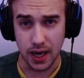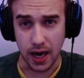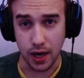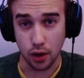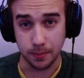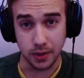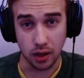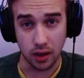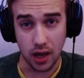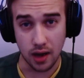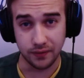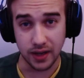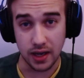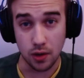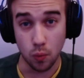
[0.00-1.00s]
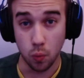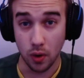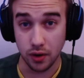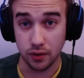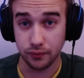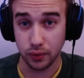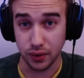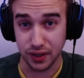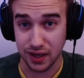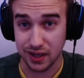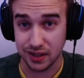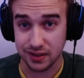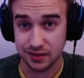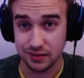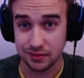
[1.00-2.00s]
I hope you all have a wonderful
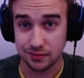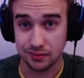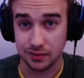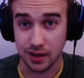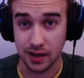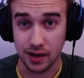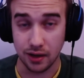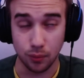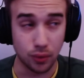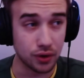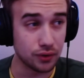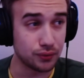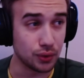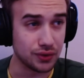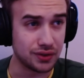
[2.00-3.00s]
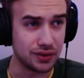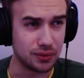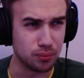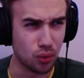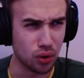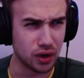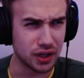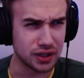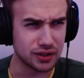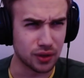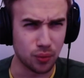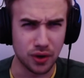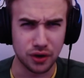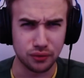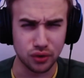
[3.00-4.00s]
night and wonderful morning
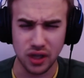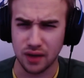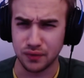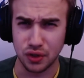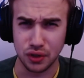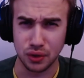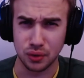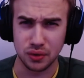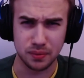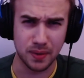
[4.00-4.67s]
and wonderful afternoon,